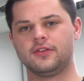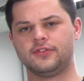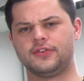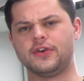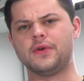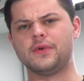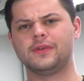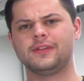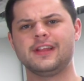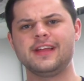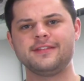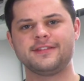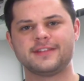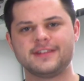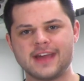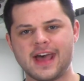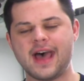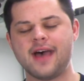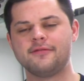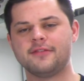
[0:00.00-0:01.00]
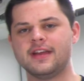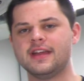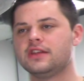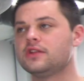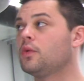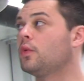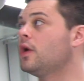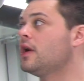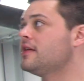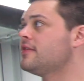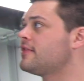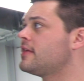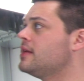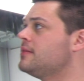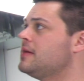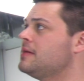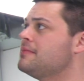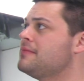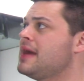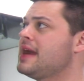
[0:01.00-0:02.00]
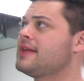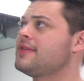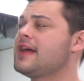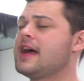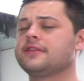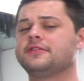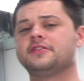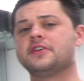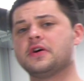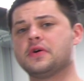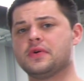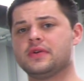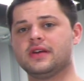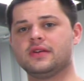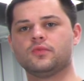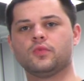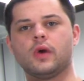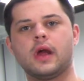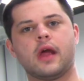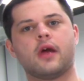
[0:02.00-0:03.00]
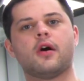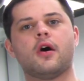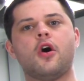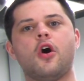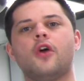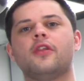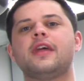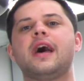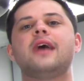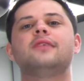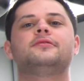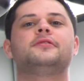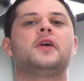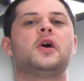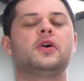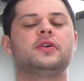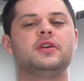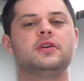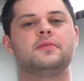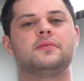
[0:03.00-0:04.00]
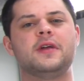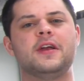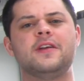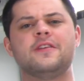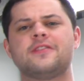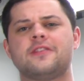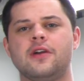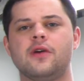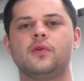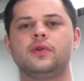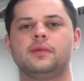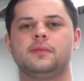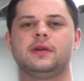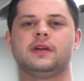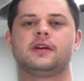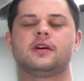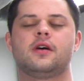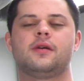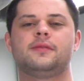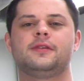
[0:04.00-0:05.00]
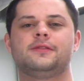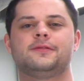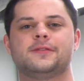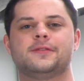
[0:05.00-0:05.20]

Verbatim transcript: So let's dive into what is gonna be making that tone and where all that volume is going to be coming